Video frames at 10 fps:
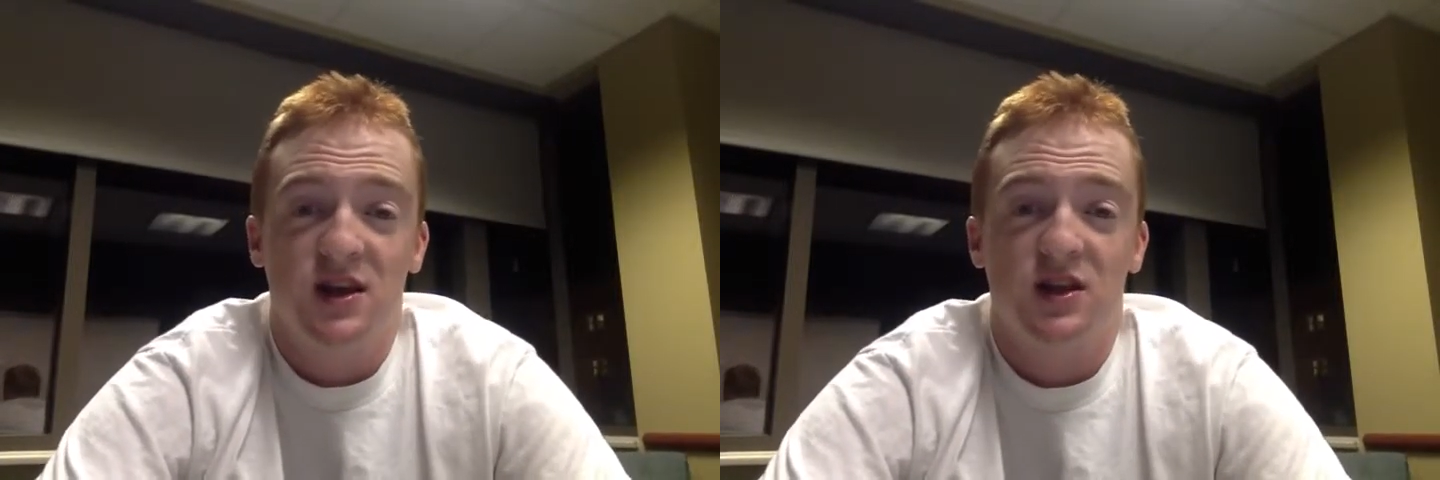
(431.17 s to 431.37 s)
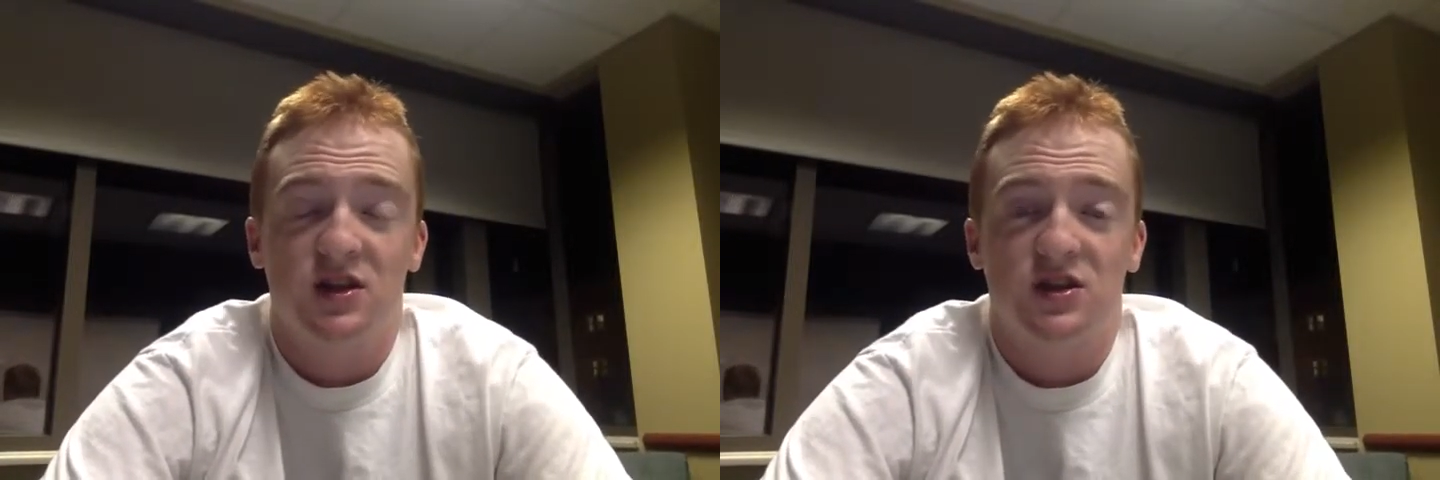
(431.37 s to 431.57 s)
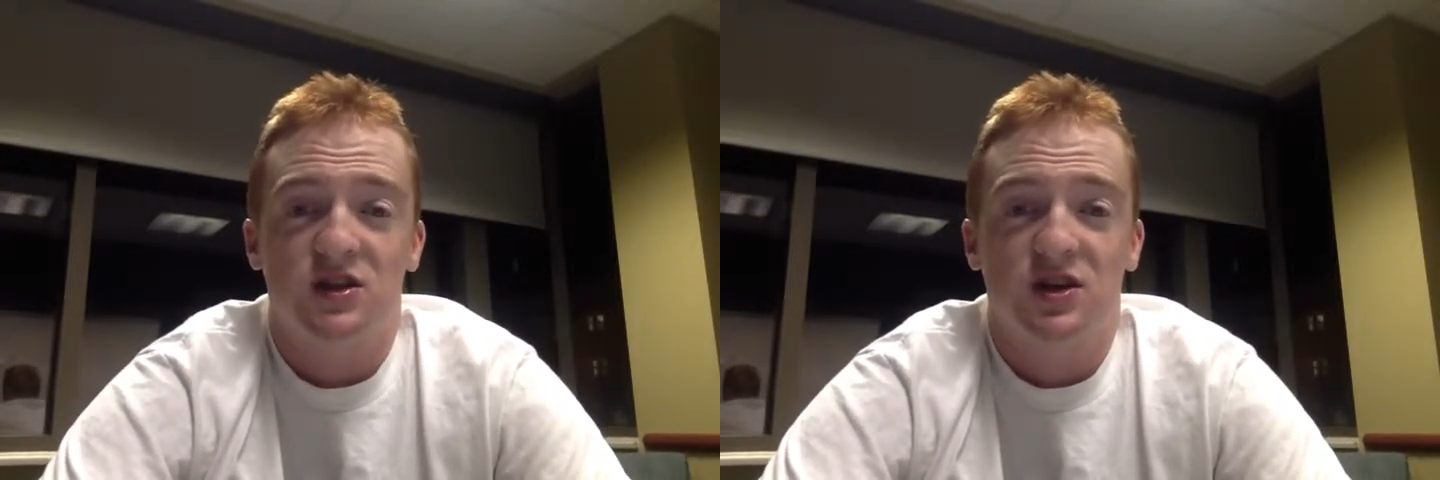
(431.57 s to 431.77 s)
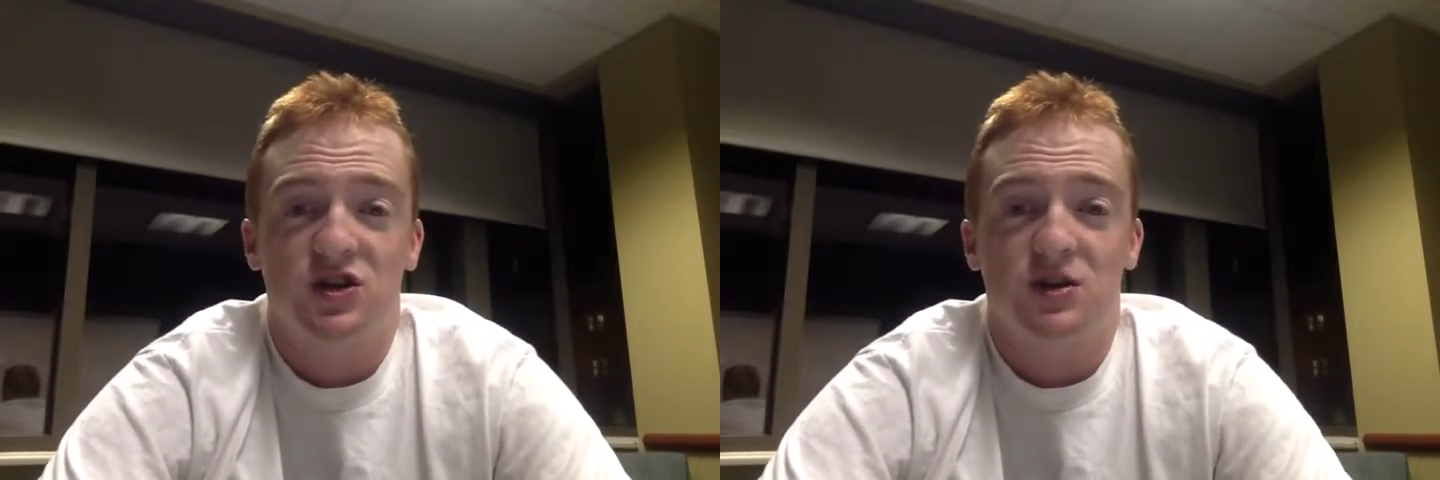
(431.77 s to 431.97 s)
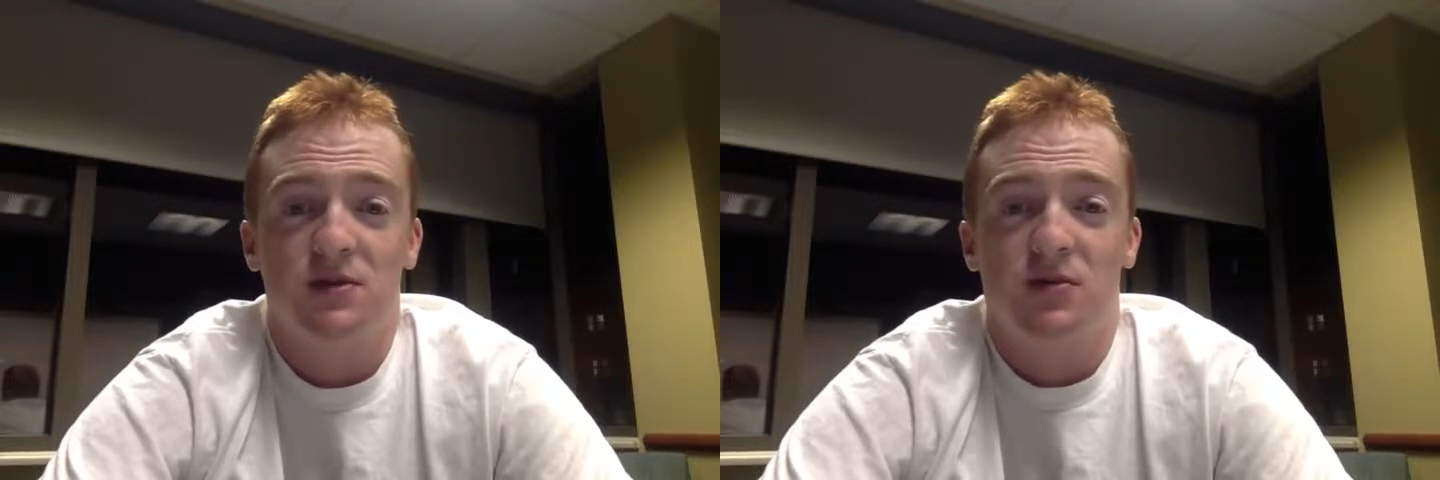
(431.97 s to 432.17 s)
and the
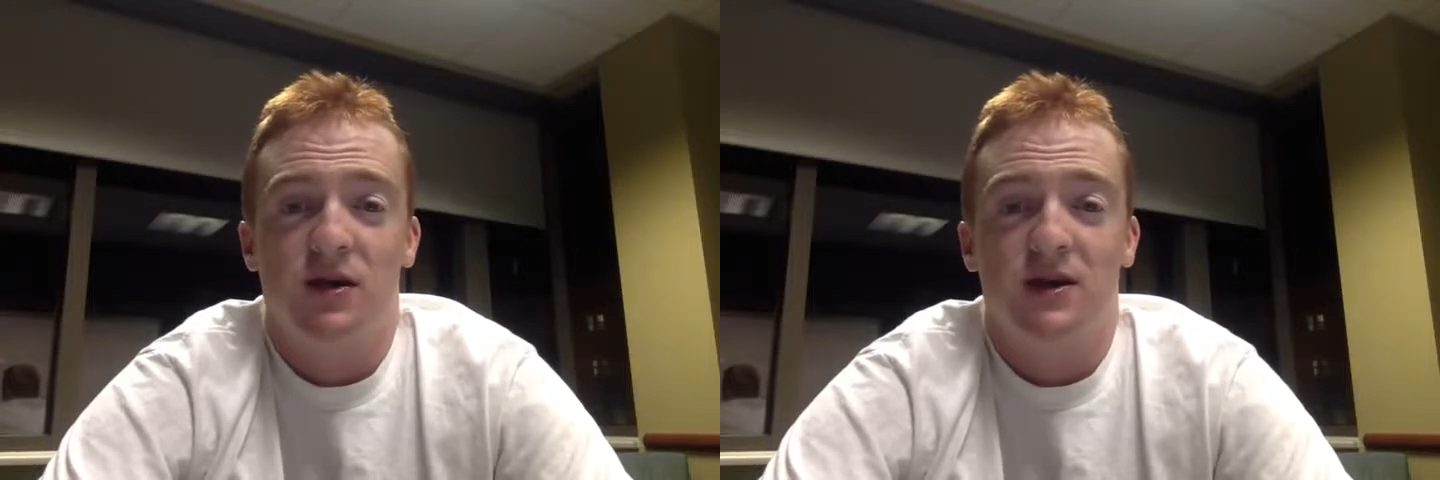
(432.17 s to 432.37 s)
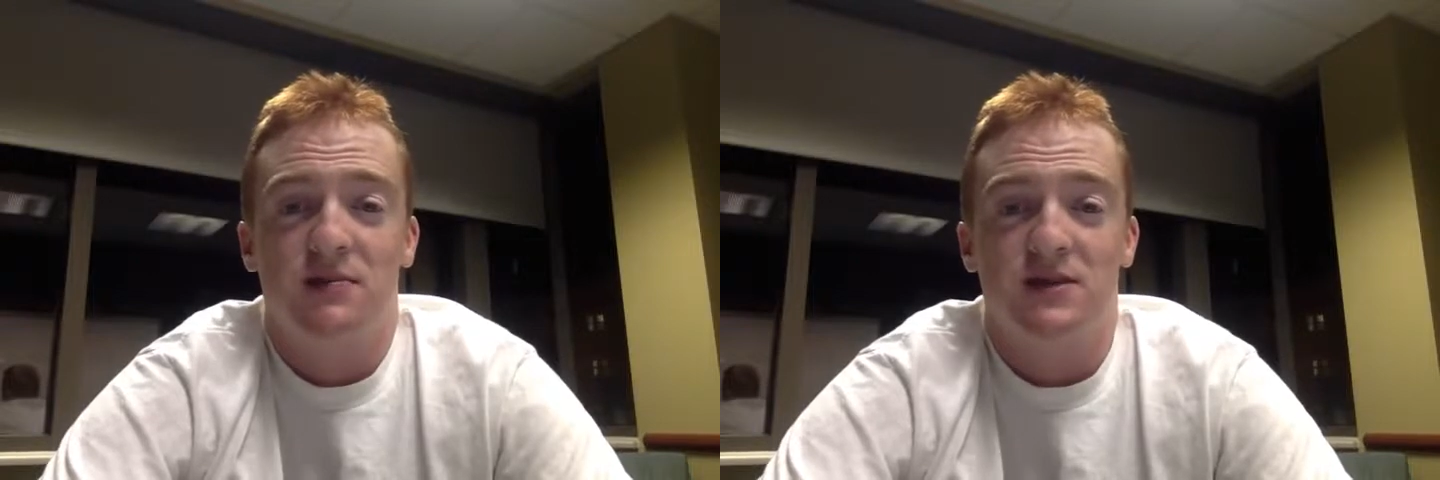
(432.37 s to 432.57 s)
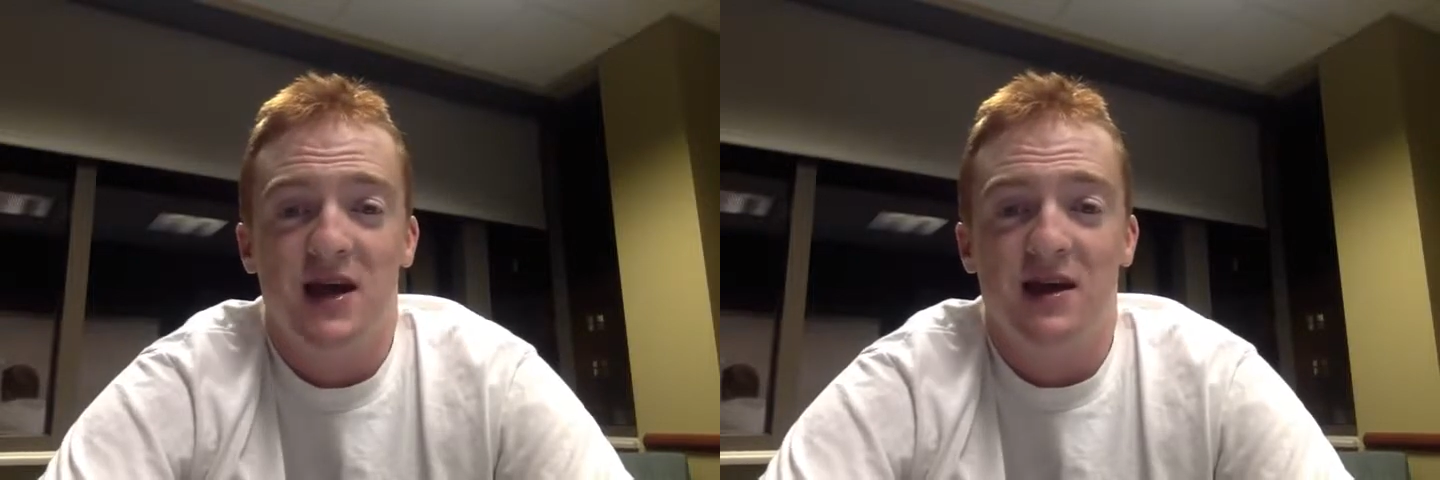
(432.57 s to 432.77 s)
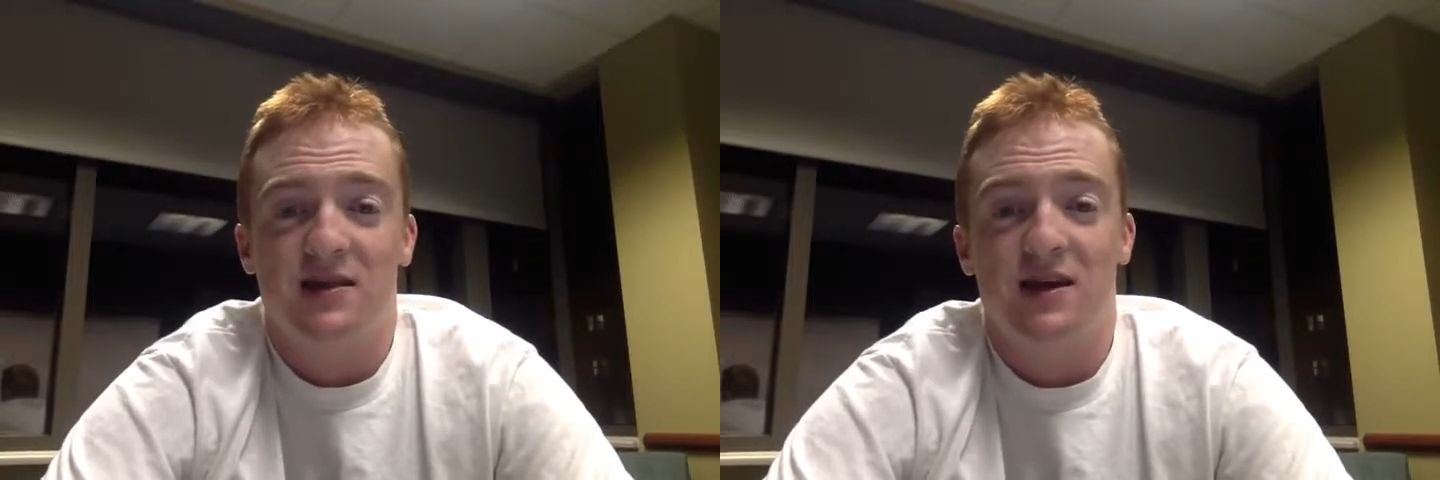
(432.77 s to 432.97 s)
selection committee ranked them 10th.